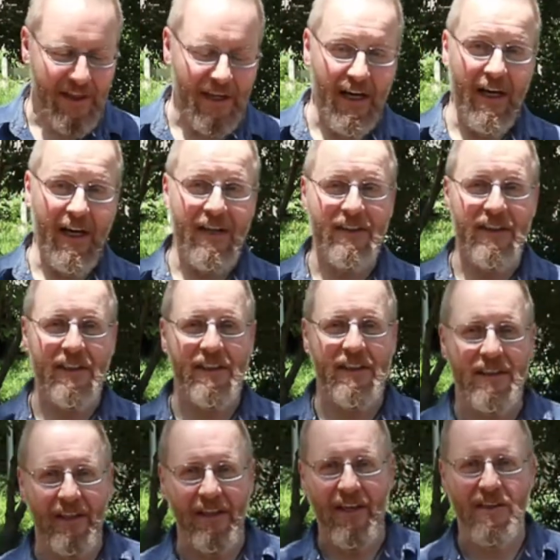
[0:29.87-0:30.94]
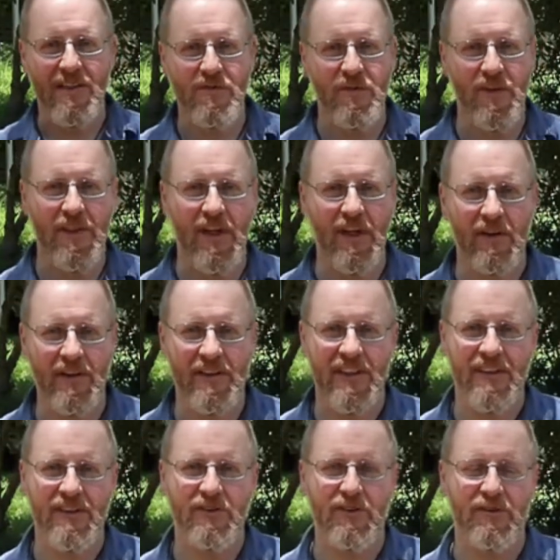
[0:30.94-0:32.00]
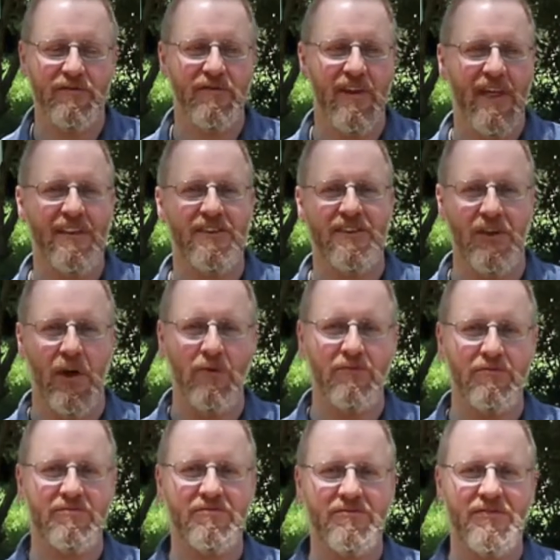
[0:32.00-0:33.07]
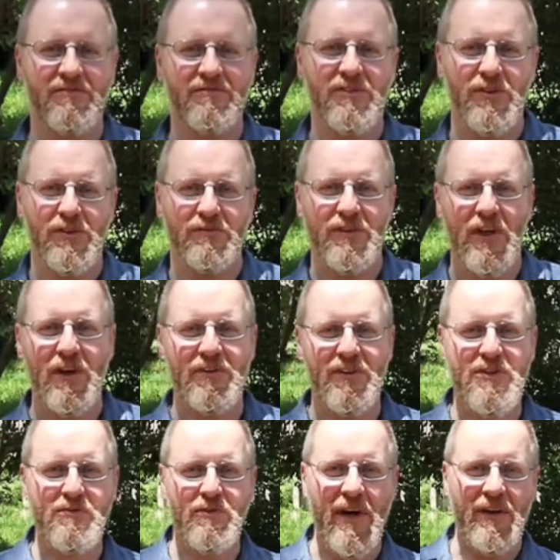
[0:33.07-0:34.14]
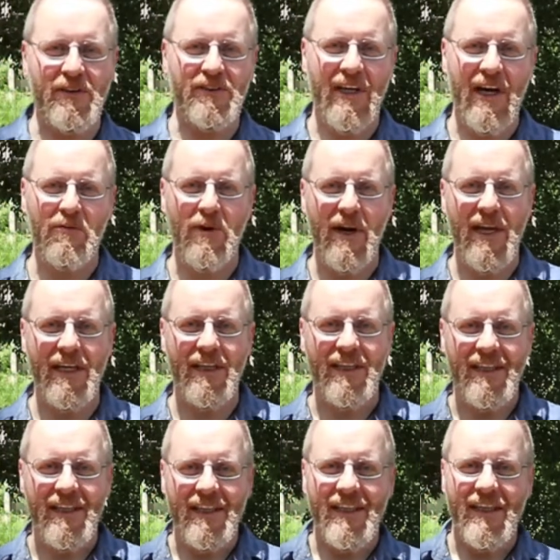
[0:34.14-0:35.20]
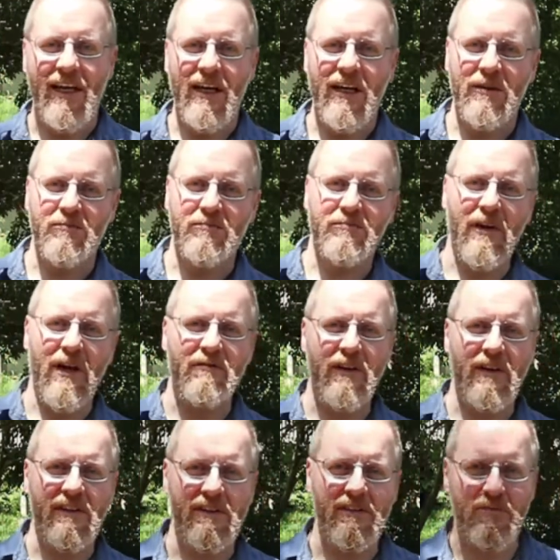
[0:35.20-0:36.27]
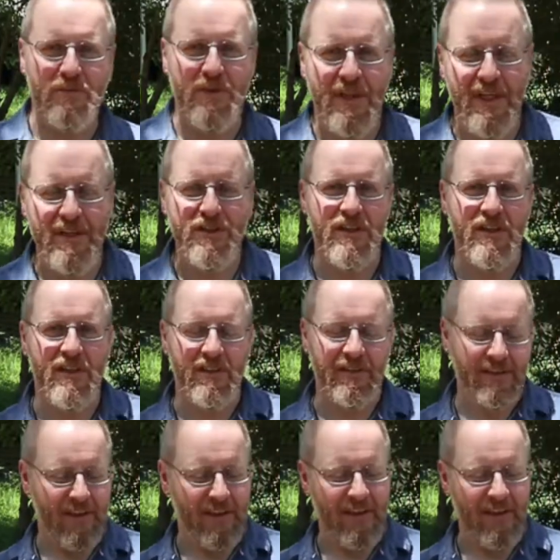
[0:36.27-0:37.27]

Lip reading: In the last video I did sort of like don't sort of go this way or that way, but I figured it would be easier